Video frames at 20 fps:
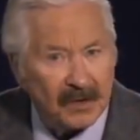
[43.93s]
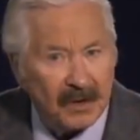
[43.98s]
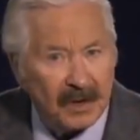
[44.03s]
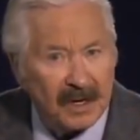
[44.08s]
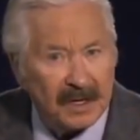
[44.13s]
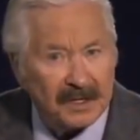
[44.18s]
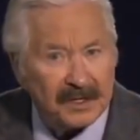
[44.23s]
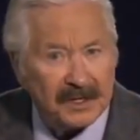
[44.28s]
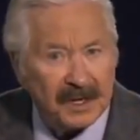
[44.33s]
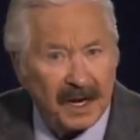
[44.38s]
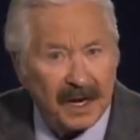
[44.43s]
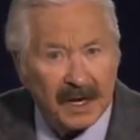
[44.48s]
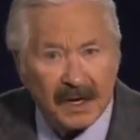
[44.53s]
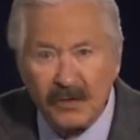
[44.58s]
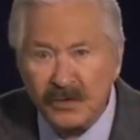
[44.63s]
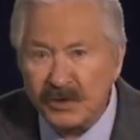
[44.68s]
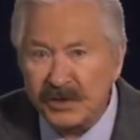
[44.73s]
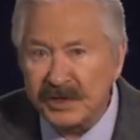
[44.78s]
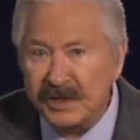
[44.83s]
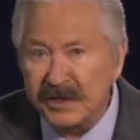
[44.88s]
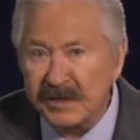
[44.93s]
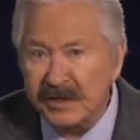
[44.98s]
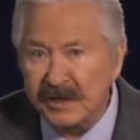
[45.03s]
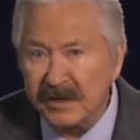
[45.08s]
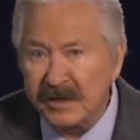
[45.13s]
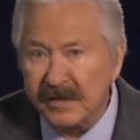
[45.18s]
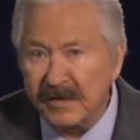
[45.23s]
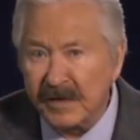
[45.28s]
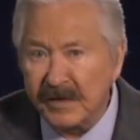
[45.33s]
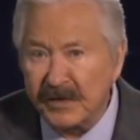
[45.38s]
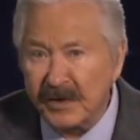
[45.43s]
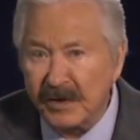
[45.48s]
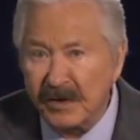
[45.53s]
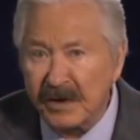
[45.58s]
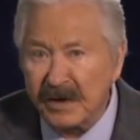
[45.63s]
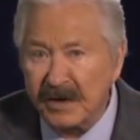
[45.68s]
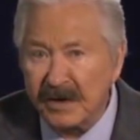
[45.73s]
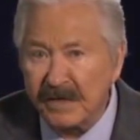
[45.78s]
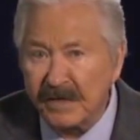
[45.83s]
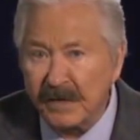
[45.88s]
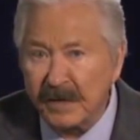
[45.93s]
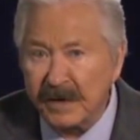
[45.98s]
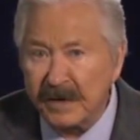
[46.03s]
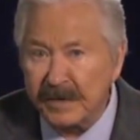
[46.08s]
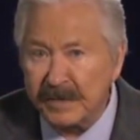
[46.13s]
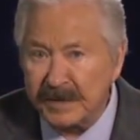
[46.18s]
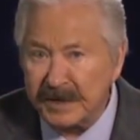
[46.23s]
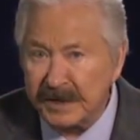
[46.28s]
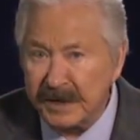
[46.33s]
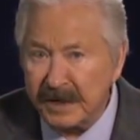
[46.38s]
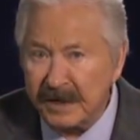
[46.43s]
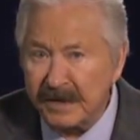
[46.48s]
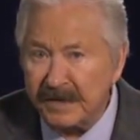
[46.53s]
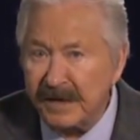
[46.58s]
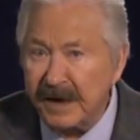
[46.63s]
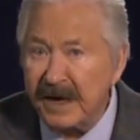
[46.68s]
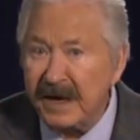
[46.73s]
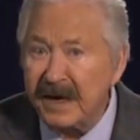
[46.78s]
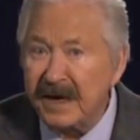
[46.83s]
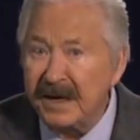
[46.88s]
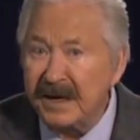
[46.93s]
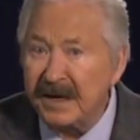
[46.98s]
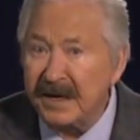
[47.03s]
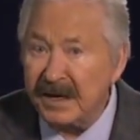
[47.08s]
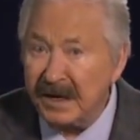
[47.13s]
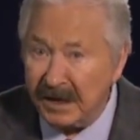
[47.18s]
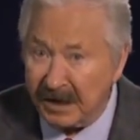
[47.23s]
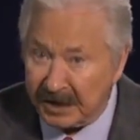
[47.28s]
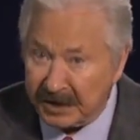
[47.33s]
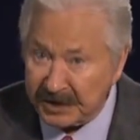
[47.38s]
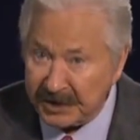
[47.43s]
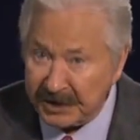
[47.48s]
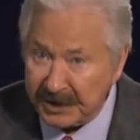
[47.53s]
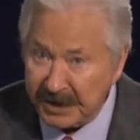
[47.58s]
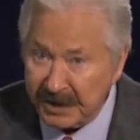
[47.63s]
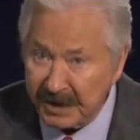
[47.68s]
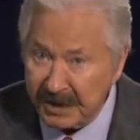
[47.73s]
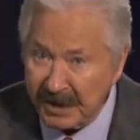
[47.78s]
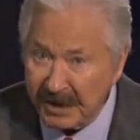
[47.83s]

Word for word: Christ's acquisition of authority for Himself and us